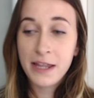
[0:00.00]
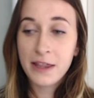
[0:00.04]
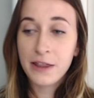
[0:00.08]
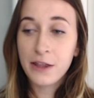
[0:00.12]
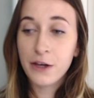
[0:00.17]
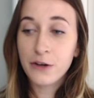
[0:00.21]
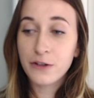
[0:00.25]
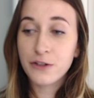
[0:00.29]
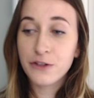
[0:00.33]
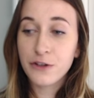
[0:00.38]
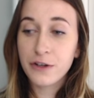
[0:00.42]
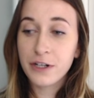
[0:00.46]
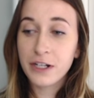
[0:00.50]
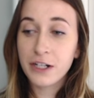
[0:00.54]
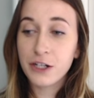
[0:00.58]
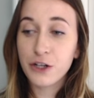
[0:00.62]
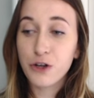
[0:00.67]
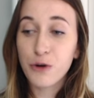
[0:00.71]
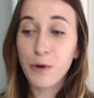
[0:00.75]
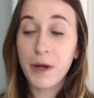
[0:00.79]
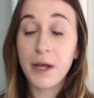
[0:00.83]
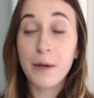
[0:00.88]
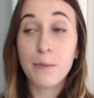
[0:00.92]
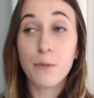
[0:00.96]
They're starting
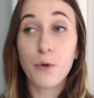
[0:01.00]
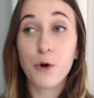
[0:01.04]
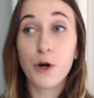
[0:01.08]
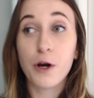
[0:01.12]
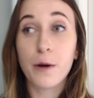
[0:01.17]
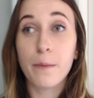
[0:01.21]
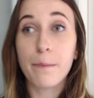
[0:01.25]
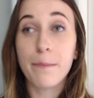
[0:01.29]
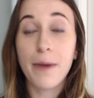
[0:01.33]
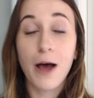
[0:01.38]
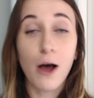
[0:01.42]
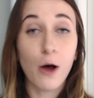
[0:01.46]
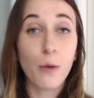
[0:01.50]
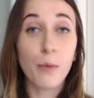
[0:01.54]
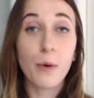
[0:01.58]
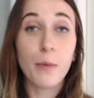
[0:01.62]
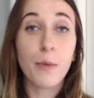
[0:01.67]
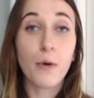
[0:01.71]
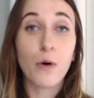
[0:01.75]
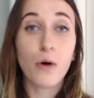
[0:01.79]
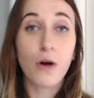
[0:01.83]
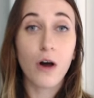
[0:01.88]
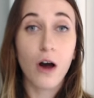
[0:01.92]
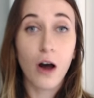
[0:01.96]
to create more
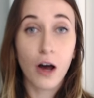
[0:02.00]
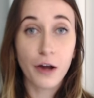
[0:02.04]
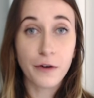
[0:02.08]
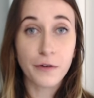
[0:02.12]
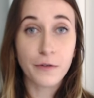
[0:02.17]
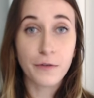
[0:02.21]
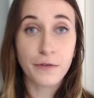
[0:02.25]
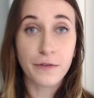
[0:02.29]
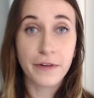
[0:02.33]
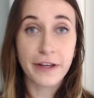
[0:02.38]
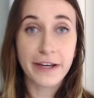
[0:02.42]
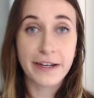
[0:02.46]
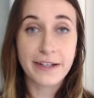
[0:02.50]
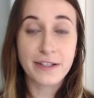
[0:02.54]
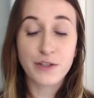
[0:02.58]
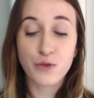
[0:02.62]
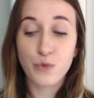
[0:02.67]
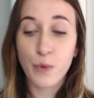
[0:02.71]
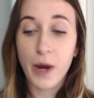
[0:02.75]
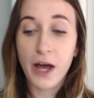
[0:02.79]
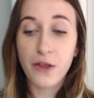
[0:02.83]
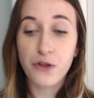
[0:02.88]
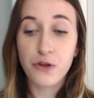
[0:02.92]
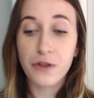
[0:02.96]
palpable conflict
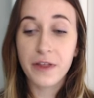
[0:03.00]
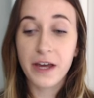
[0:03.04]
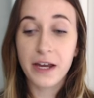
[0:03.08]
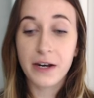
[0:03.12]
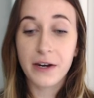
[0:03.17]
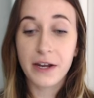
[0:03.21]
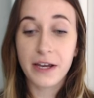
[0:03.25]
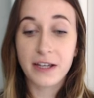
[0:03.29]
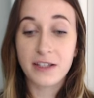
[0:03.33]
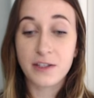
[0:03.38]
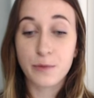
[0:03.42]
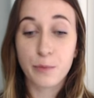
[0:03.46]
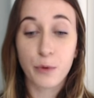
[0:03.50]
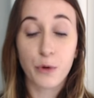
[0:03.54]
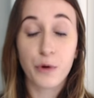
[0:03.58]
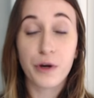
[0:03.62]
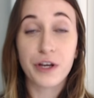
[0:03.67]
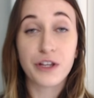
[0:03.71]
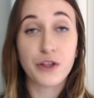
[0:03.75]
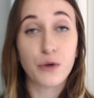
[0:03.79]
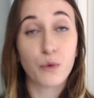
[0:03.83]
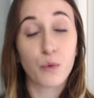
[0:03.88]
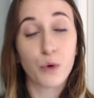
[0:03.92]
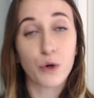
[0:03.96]
rather than
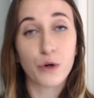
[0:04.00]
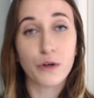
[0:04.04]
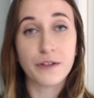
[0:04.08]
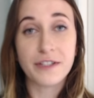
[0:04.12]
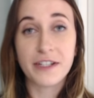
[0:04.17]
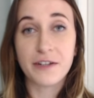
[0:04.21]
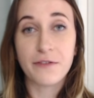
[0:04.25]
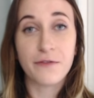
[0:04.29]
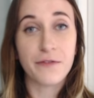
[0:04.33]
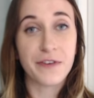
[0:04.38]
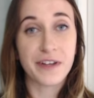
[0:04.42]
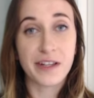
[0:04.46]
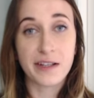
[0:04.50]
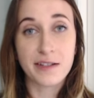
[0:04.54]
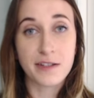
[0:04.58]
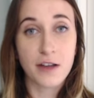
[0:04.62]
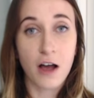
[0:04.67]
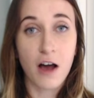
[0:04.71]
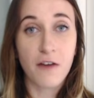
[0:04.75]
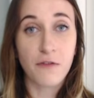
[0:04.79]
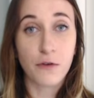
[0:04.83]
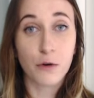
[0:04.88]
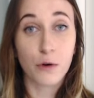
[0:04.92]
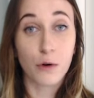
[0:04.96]
exploring the world in
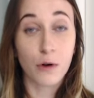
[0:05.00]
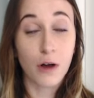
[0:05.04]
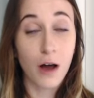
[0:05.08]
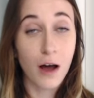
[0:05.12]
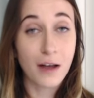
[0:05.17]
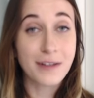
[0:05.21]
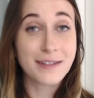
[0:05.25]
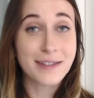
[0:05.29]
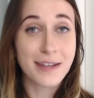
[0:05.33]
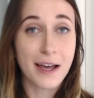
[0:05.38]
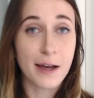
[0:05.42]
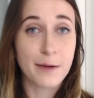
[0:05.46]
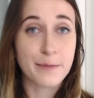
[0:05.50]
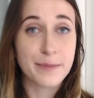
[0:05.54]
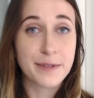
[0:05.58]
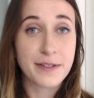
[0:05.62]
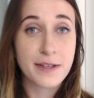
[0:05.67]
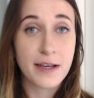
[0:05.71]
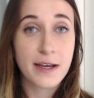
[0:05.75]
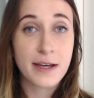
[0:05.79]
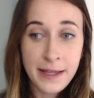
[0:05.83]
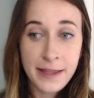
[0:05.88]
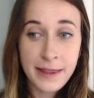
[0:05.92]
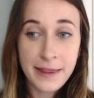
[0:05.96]
philosophical
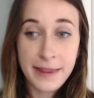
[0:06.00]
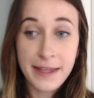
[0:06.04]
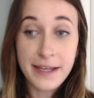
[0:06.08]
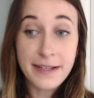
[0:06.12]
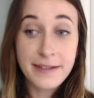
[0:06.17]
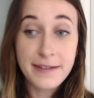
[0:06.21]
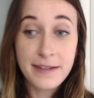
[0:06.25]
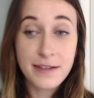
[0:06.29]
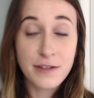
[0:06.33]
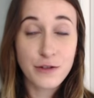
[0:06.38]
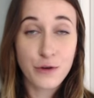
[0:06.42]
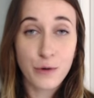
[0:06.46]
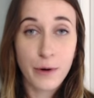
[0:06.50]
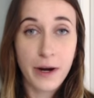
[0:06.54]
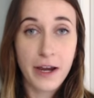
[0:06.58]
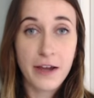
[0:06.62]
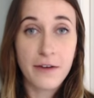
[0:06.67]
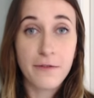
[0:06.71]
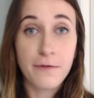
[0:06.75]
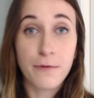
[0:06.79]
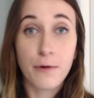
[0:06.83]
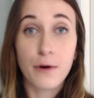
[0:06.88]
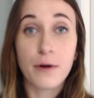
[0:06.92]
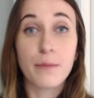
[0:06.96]
concepts. This is
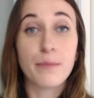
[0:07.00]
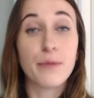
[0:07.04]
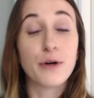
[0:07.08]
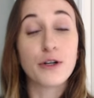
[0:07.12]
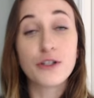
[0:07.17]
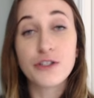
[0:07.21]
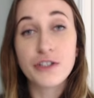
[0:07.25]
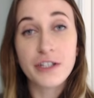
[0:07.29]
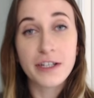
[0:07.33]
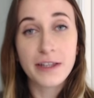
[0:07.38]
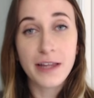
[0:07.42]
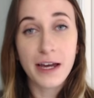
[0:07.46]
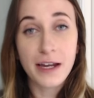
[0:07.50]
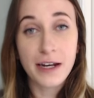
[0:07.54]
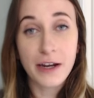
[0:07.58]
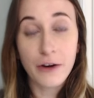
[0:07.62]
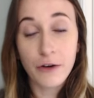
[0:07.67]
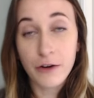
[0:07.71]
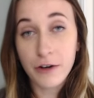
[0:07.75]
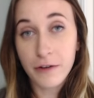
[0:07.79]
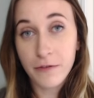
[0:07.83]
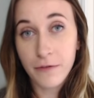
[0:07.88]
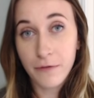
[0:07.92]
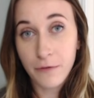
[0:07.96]
great for pushing that
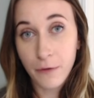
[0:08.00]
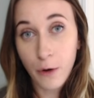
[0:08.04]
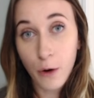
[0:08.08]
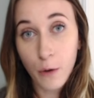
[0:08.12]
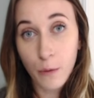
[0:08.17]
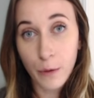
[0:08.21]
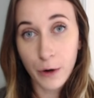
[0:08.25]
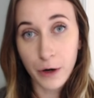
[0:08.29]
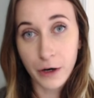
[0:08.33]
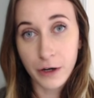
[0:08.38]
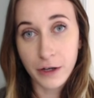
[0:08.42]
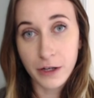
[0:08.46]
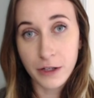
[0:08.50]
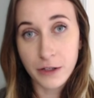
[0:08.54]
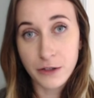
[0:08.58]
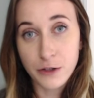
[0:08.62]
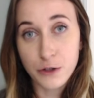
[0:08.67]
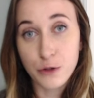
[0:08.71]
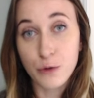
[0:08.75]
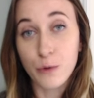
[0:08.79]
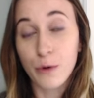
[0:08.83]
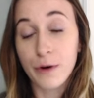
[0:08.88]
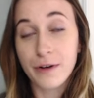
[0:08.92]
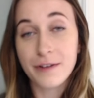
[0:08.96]
narrative forward
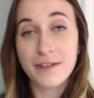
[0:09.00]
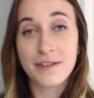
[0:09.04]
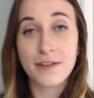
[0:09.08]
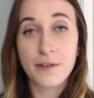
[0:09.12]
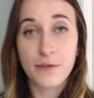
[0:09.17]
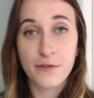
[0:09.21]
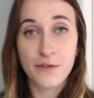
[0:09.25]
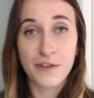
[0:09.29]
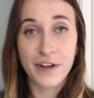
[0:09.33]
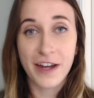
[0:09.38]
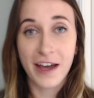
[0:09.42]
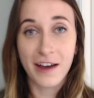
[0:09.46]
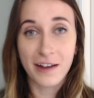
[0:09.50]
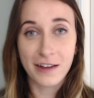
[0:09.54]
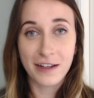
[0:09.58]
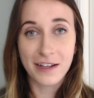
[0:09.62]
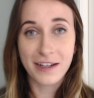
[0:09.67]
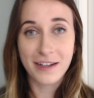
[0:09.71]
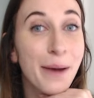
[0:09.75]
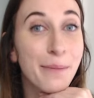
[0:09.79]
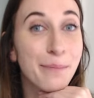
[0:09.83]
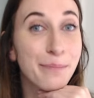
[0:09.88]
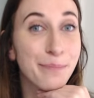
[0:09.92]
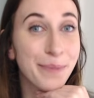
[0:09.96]
towards the
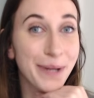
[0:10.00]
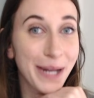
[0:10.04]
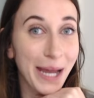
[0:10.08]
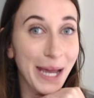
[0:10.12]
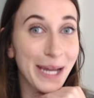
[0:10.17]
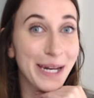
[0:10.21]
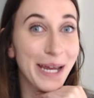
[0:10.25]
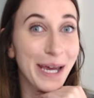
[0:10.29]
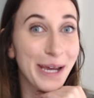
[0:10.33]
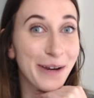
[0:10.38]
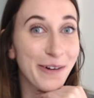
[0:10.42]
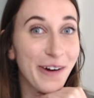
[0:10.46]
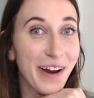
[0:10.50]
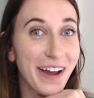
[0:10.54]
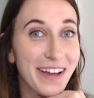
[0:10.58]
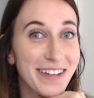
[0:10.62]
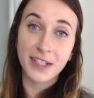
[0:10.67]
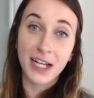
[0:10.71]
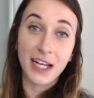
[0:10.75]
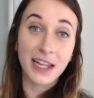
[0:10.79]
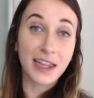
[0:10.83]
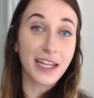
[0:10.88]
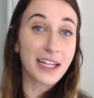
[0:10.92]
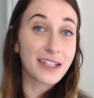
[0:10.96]
finale, but I
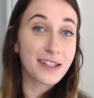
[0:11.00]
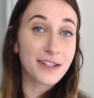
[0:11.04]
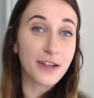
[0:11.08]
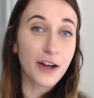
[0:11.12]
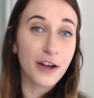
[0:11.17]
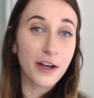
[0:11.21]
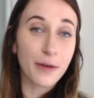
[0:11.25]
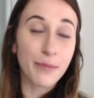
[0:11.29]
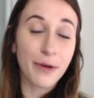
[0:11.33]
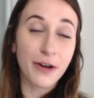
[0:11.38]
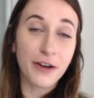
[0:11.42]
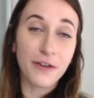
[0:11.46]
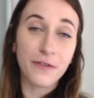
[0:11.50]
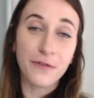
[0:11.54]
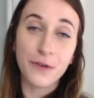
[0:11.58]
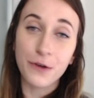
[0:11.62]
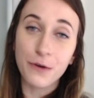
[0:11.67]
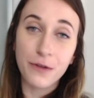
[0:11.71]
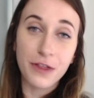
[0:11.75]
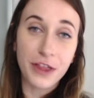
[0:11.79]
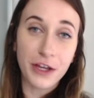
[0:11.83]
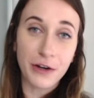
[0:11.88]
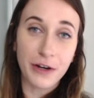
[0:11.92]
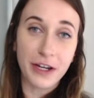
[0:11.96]
digress. Let's talk about a
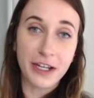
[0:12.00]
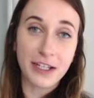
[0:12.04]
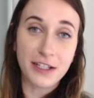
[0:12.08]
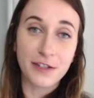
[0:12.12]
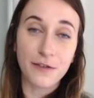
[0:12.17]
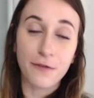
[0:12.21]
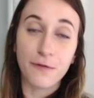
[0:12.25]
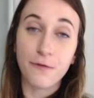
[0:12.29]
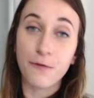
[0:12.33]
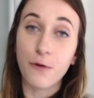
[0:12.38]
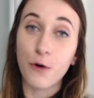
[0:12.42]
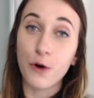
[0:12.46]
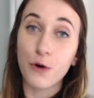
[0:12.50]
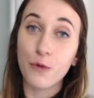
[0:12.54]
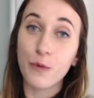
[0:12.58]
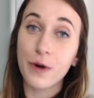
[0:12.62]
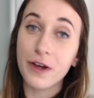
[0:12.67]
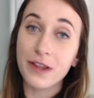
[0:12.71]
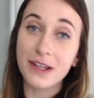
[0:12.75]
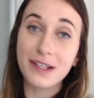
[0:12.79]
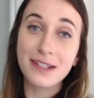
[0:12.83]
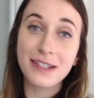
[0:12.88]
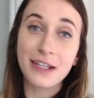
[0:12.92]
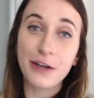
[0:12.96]
few theories for
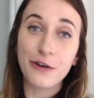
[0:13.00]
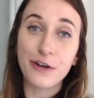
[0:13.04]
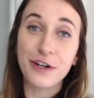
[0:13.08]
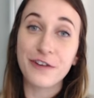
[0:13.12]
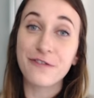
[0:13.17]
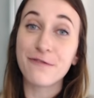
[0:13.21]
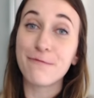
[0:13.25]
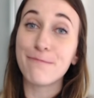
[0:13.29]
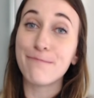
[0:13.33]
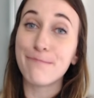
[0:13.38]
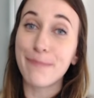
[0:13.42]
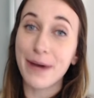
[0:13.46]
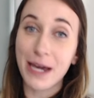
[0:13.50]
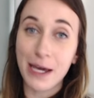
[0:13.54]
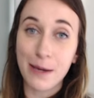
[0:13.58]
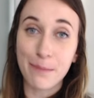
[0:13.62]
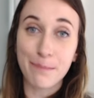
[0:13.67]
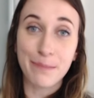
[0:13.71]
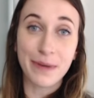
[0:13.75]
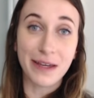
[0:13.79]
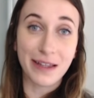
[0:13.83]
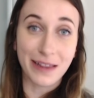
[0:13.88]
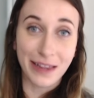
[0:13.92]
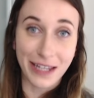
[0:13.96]
where this narrative
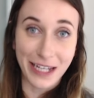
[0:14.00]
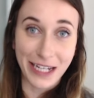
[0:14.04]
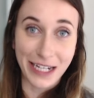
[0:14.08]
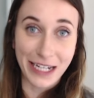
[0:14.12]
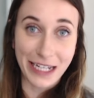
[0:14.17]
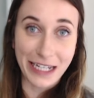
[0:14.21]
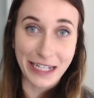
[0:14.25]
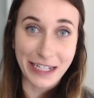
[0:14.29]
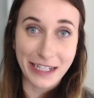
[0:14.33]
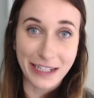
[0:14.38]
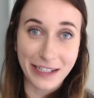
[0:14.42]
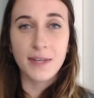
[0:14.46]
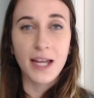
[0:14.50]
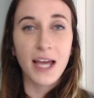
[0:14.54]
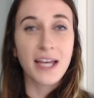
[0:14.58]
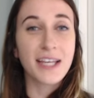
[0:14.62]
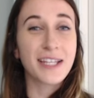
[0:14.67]
might be leading.